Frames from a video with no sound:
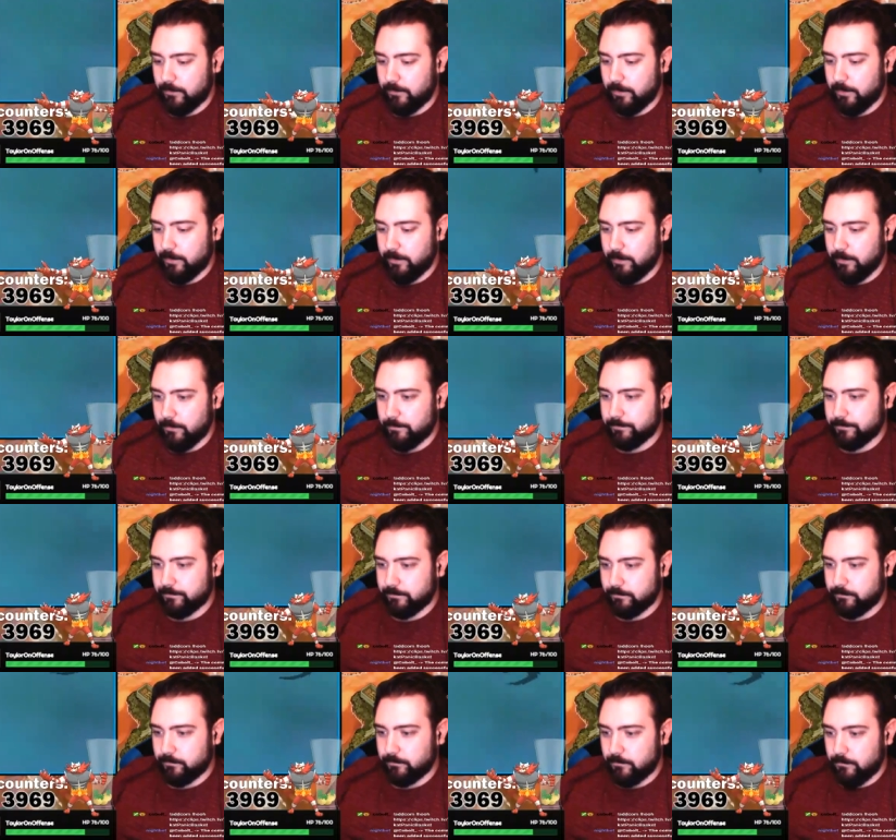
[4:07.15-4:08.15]
There you go.
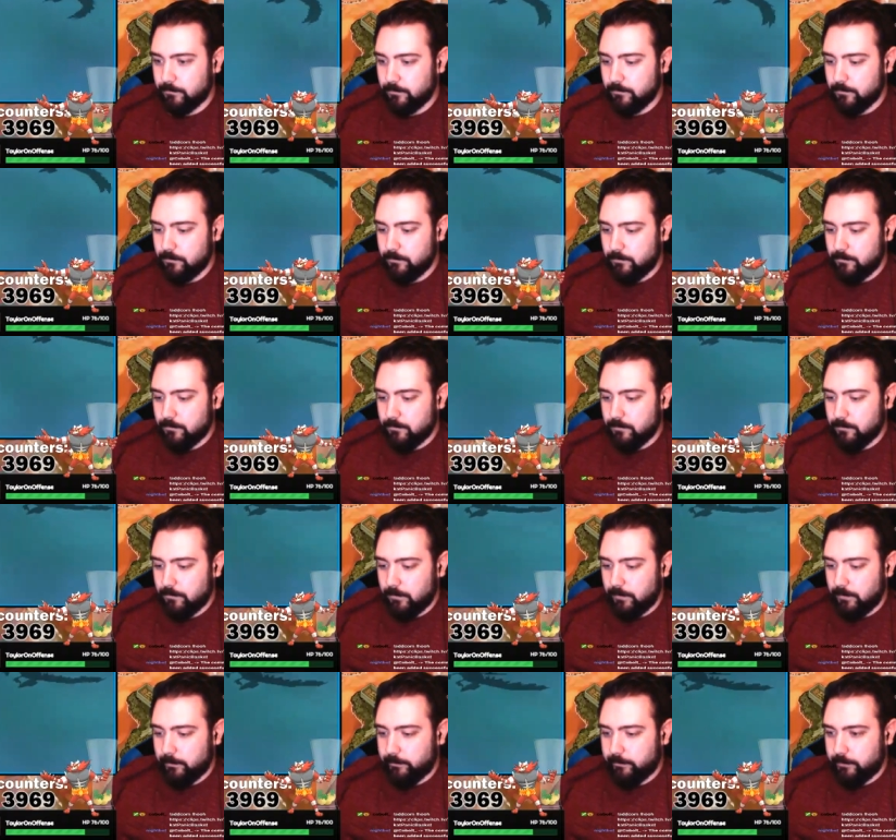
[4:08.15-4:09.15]

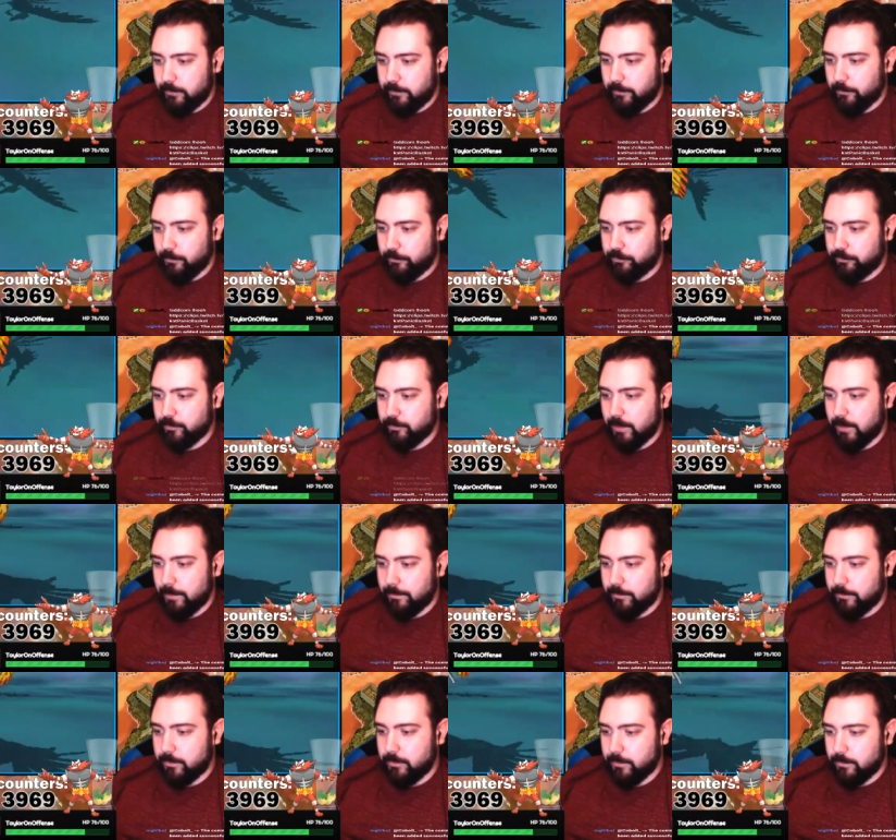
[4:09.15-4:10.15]
Skill
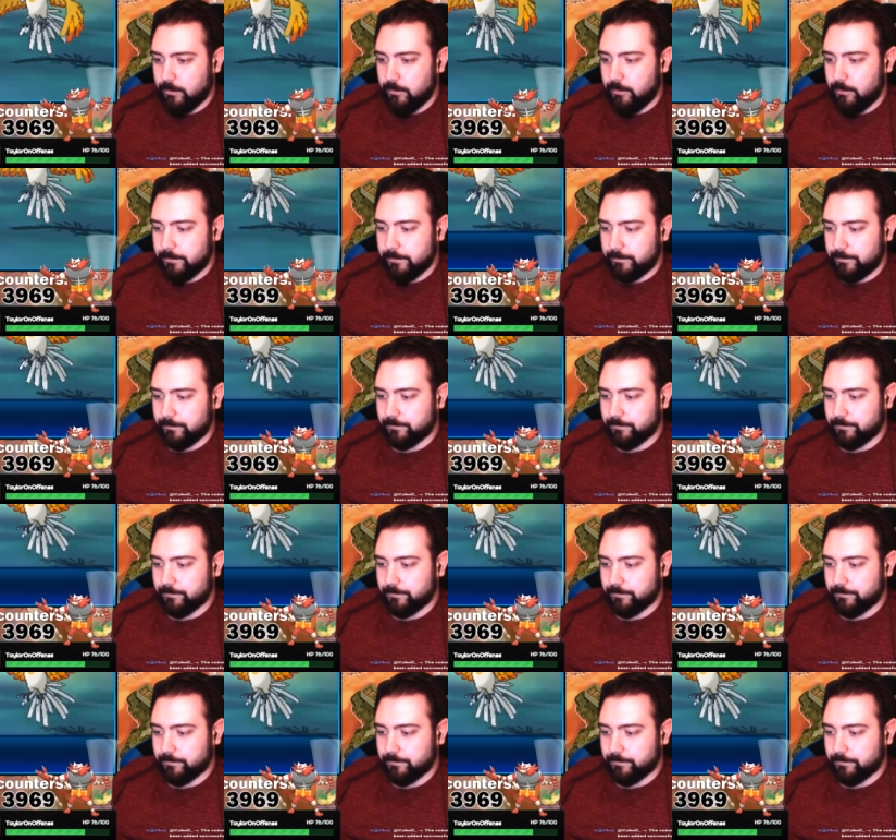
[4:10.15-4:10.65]
swap, go.